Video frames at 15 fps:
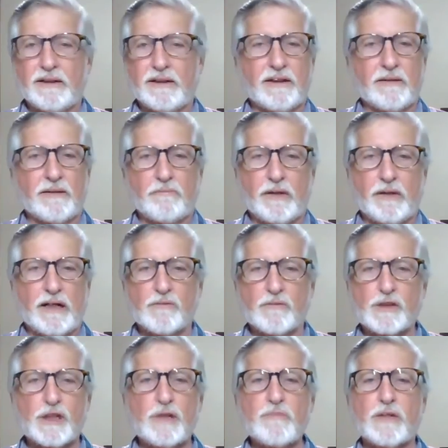there becomes
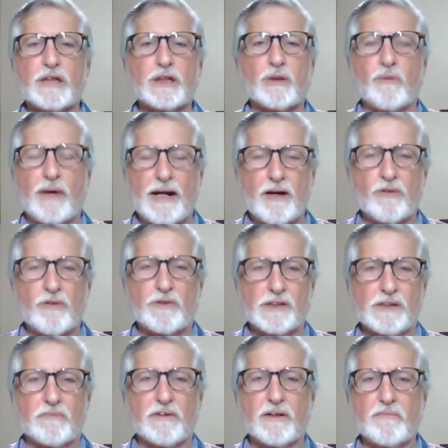too much ground for
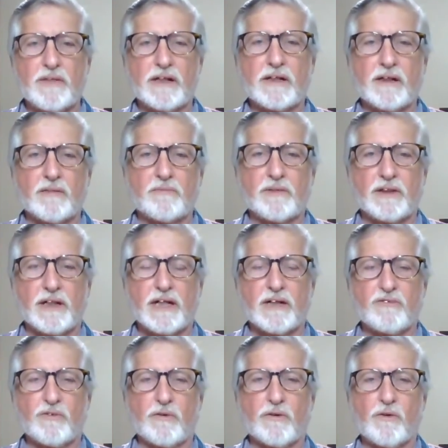somebody to make up in the
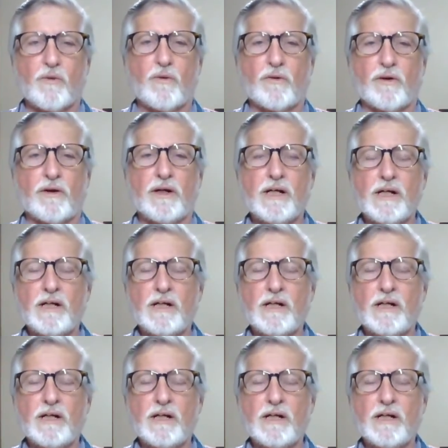I-4 corridor.